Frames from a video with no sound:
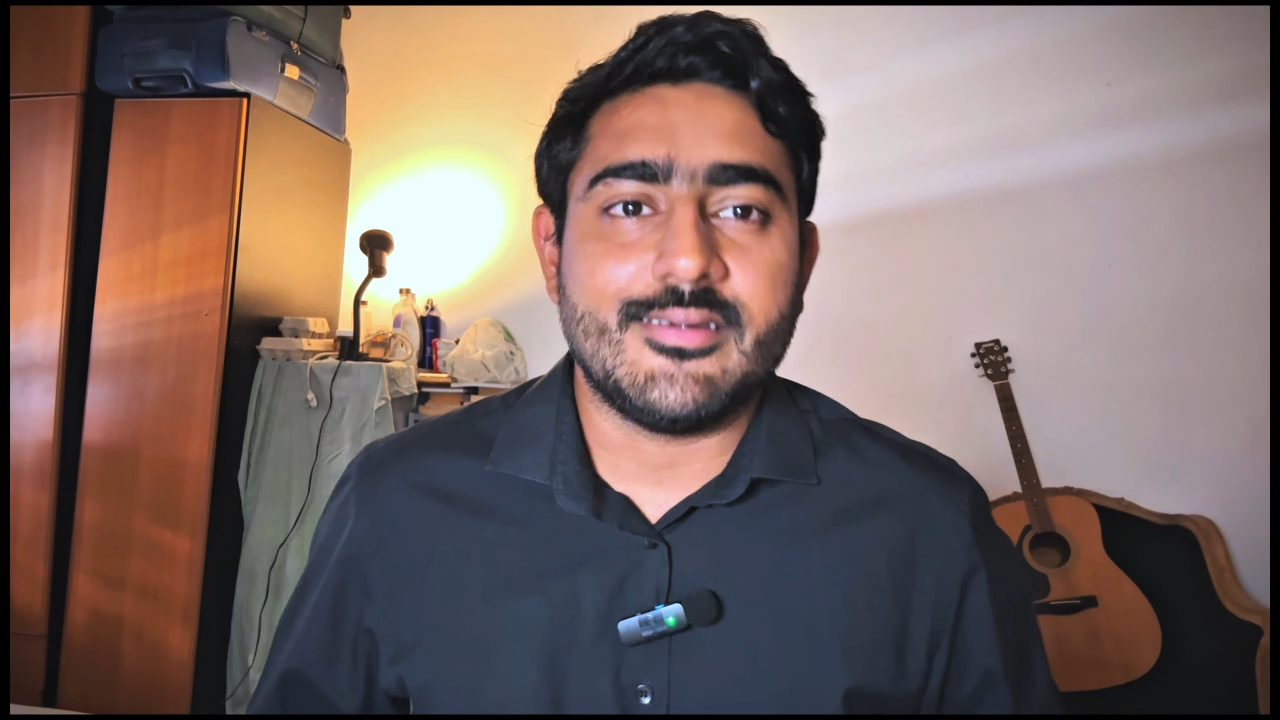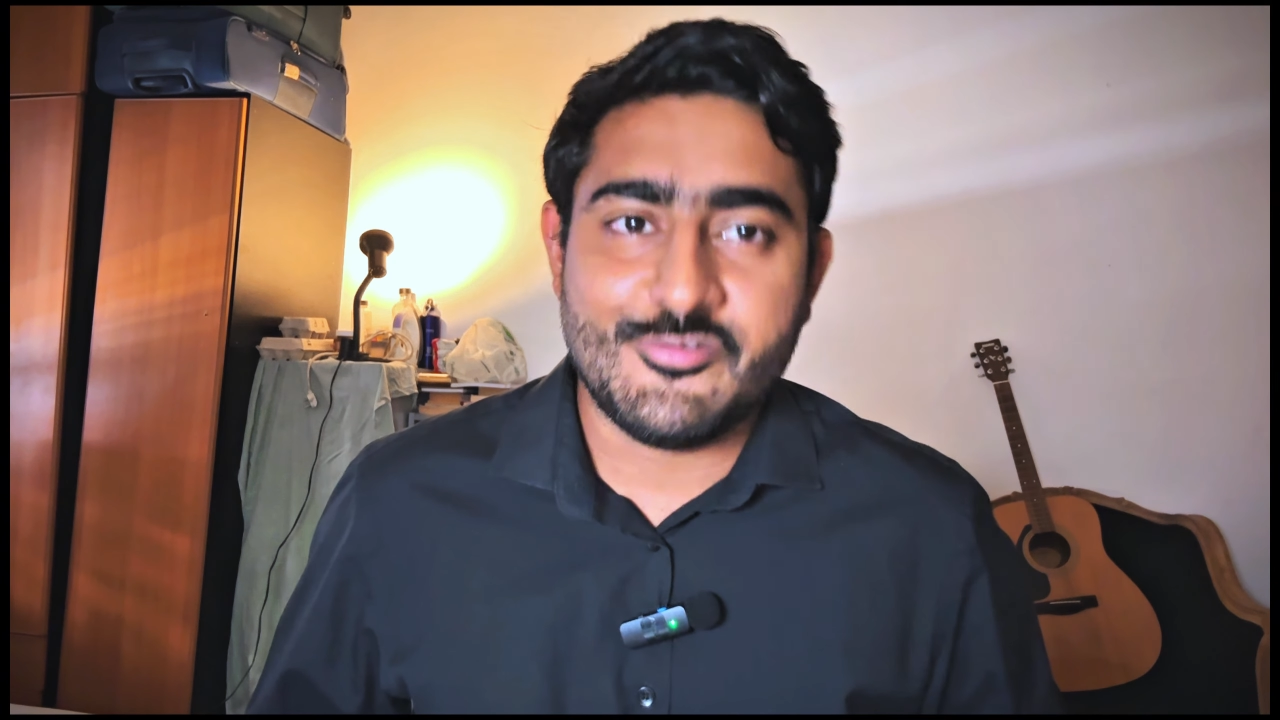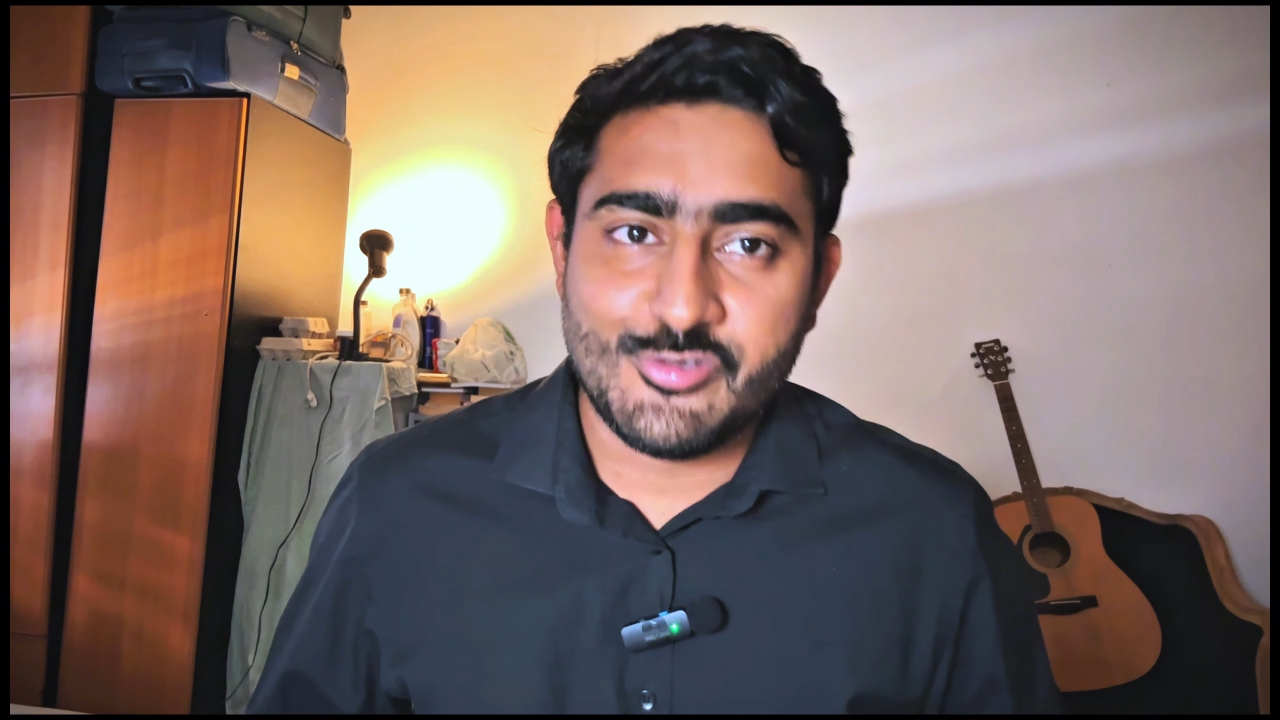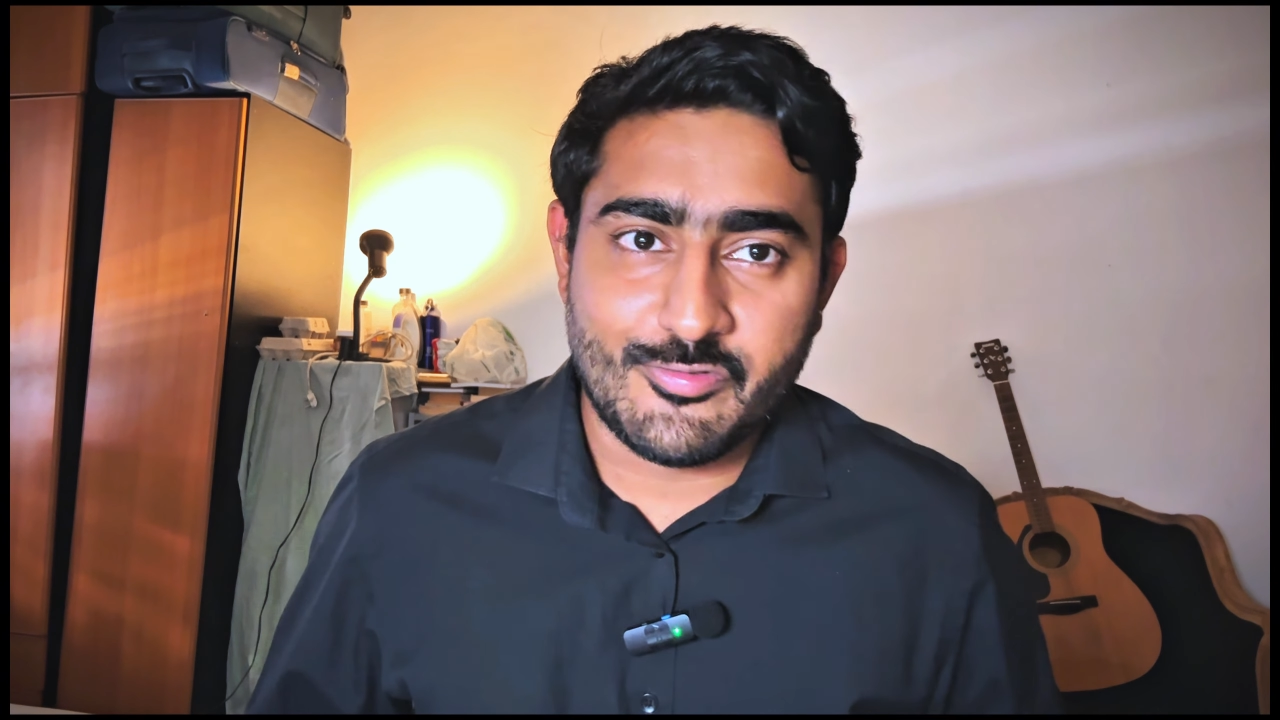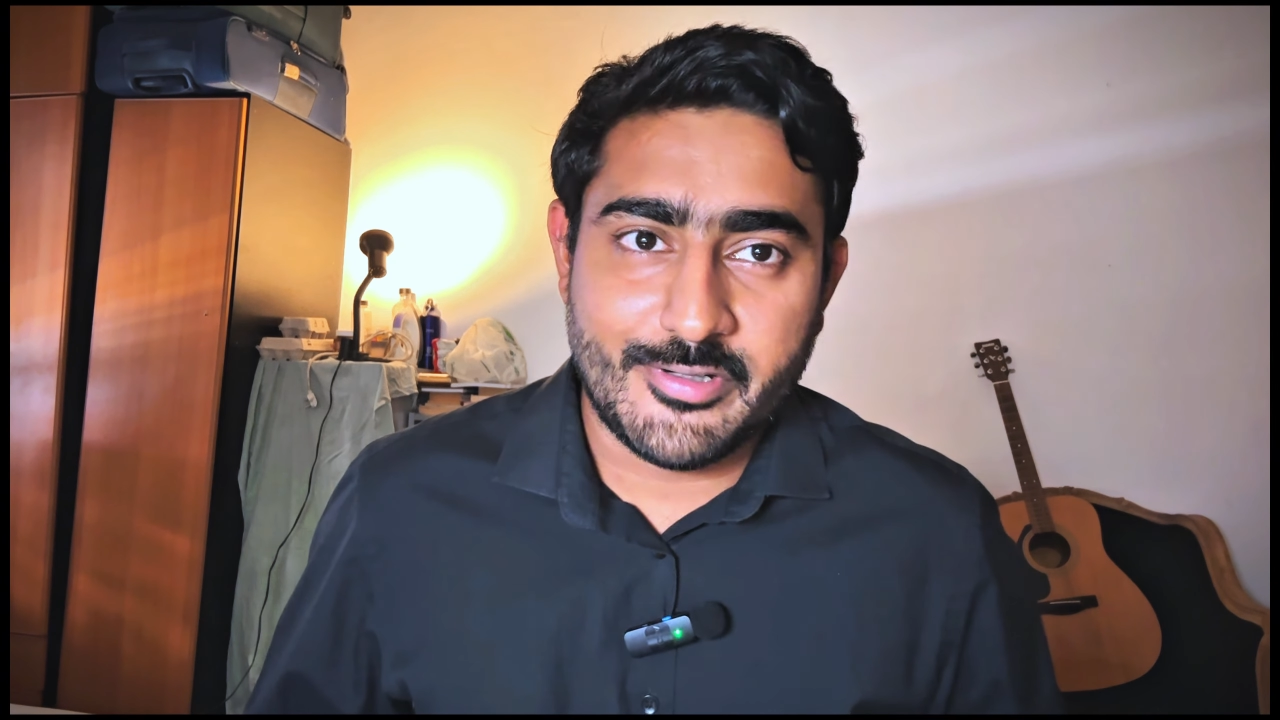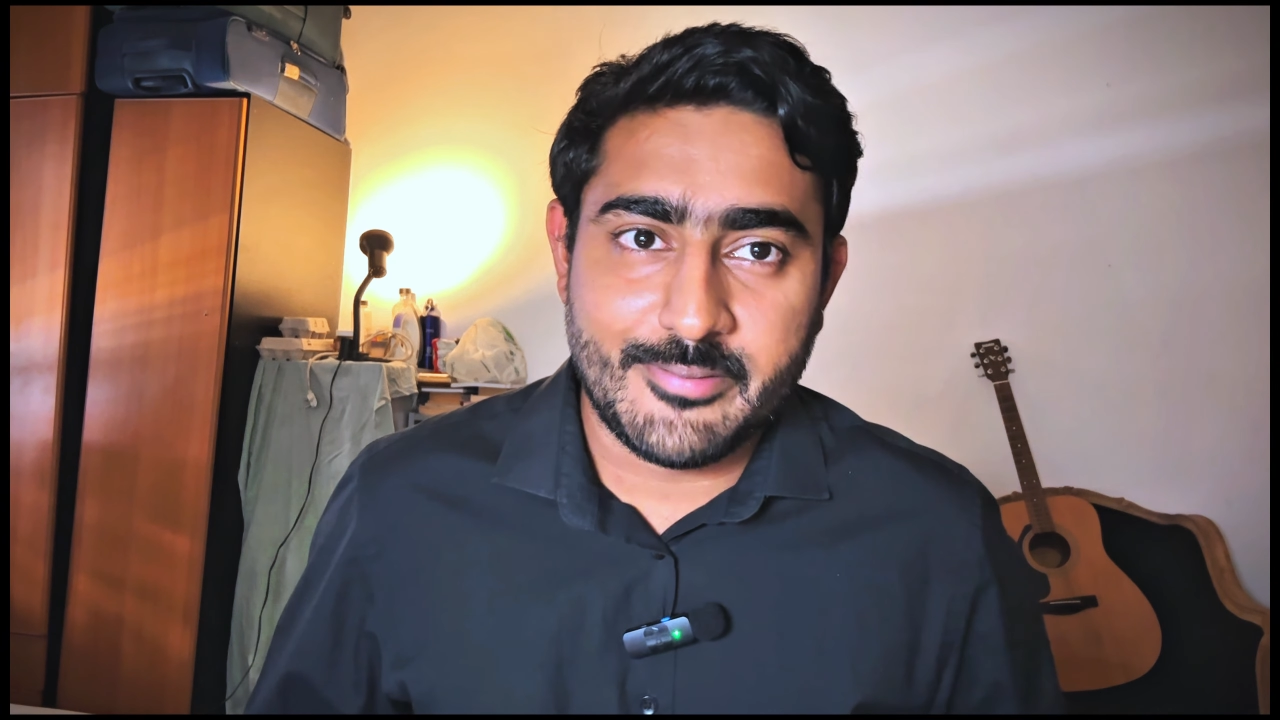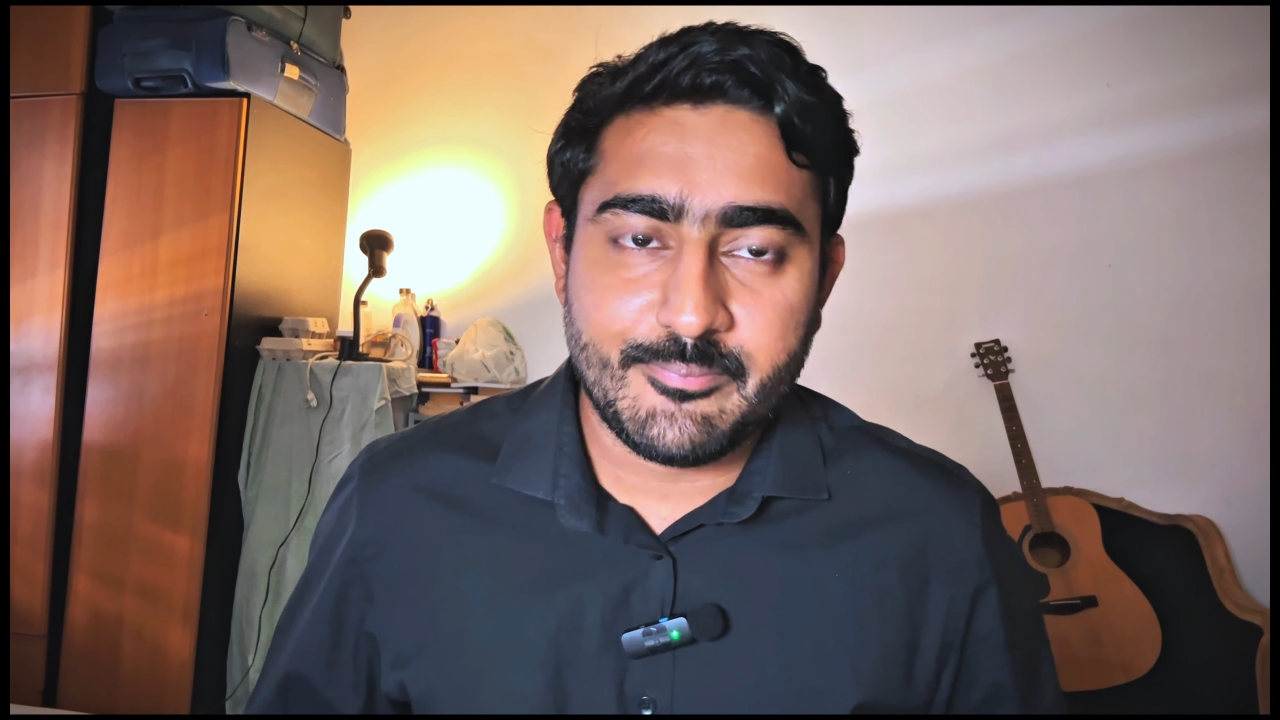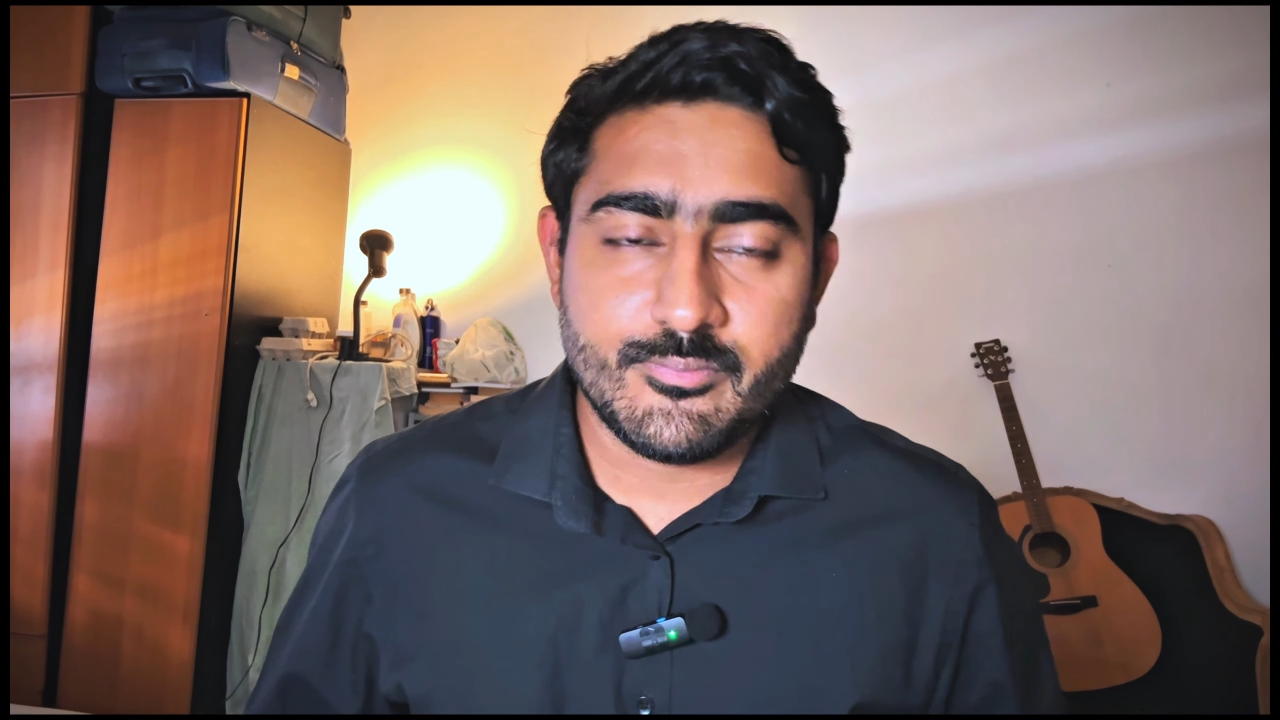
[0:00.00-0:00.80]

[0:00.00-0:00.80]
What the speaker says: is your friend.